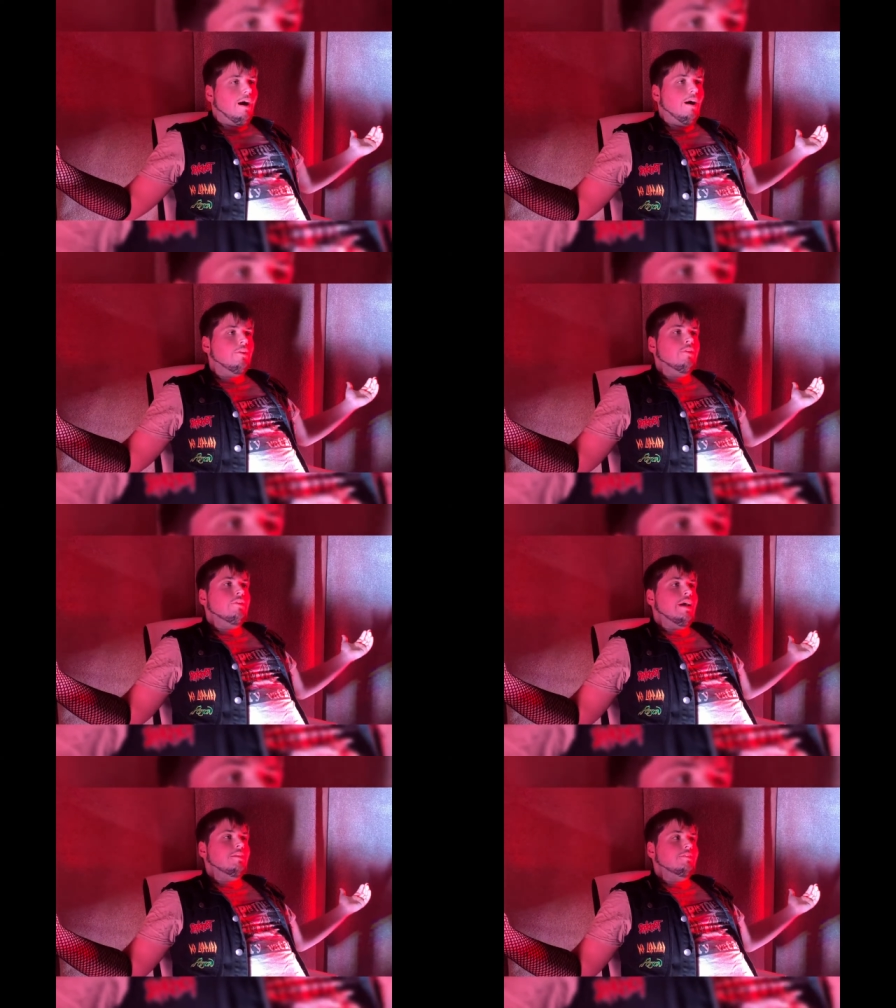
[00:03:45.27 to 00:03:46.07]
Other than
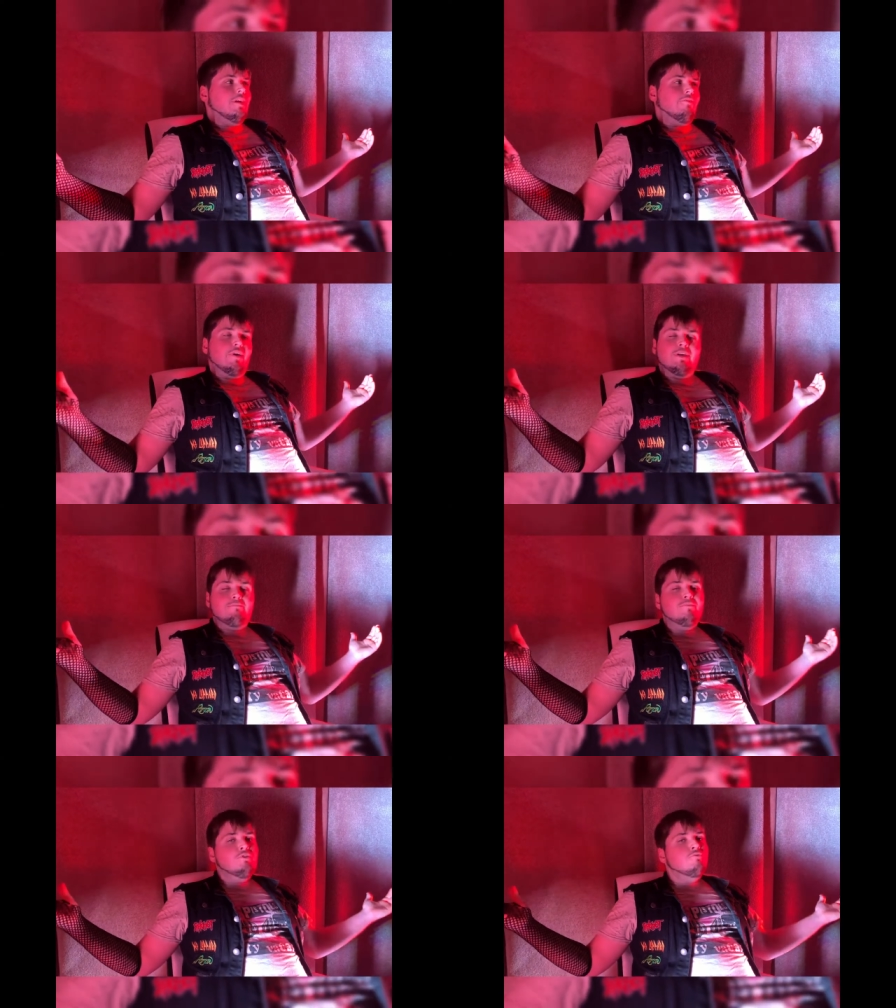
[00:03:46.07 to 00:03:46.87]
that stuff, I
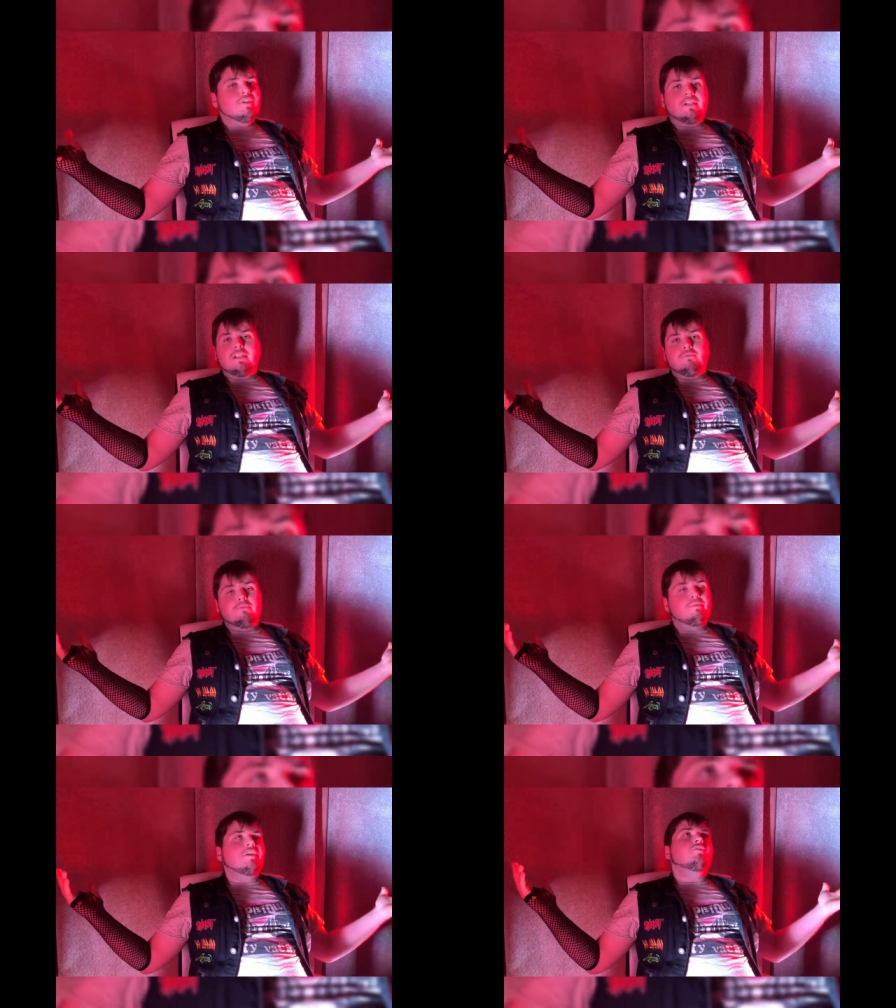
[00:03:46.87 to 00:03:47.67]
think musically
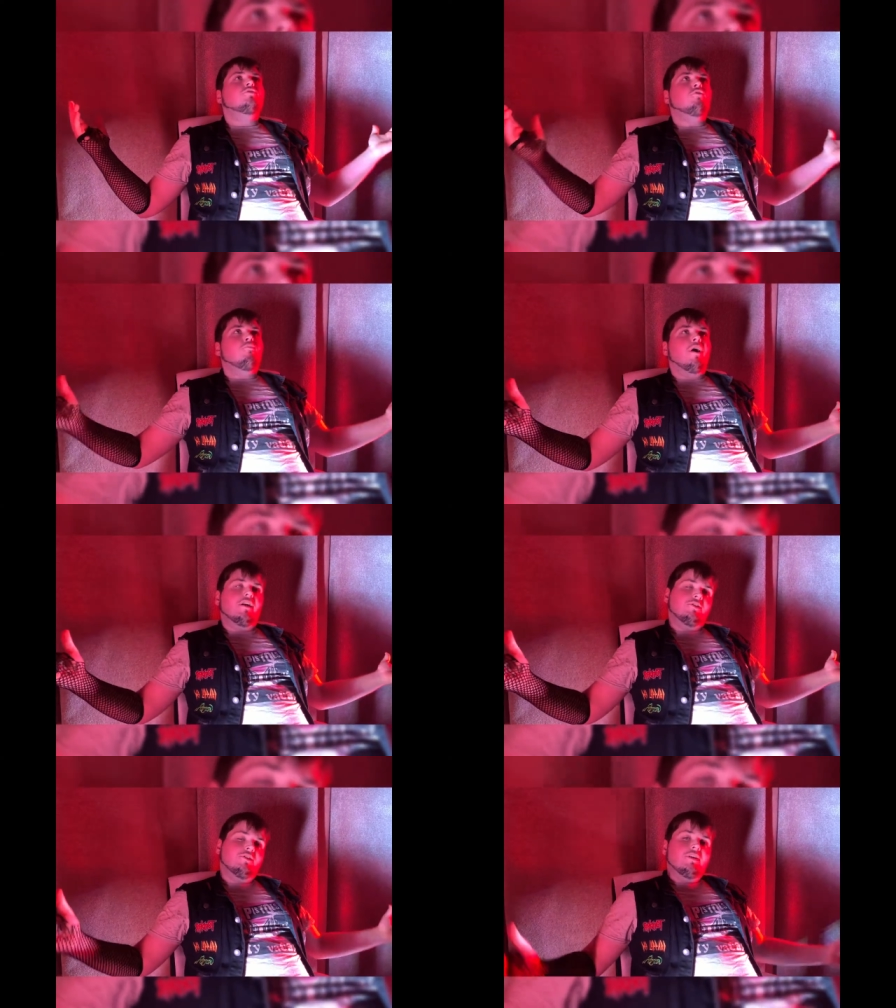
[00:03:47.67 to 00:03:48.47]
we bring so
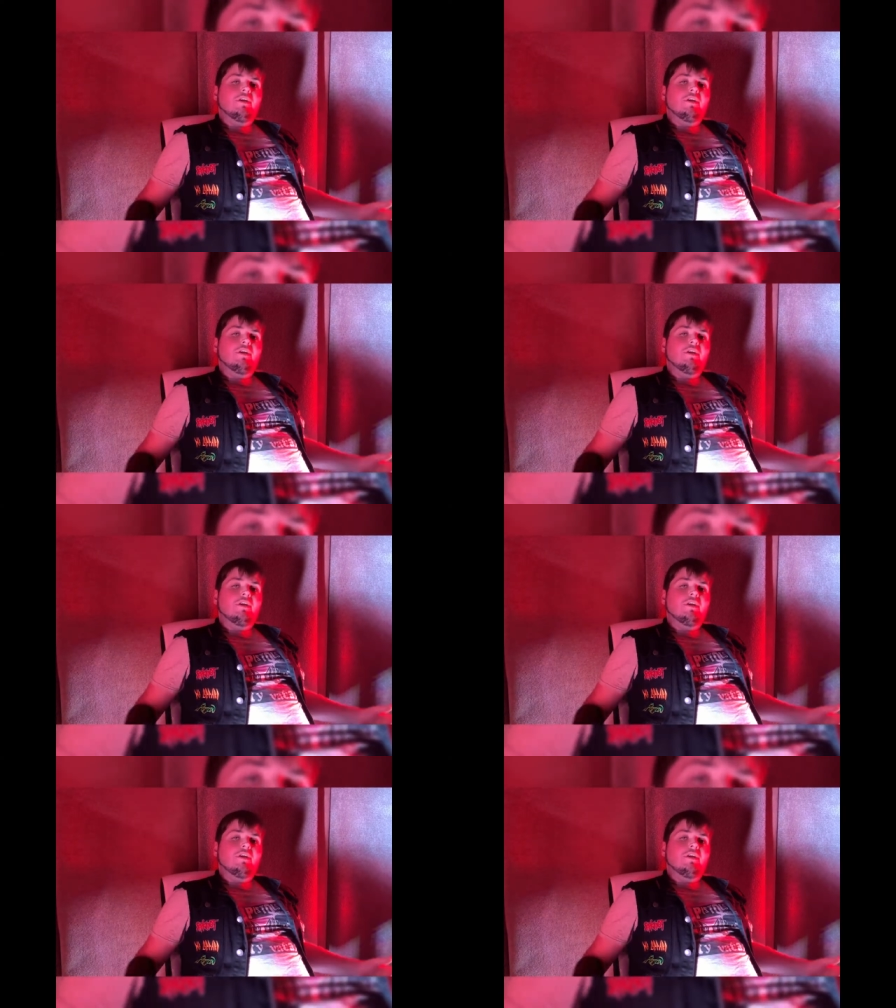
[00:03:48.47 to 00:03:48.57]
much.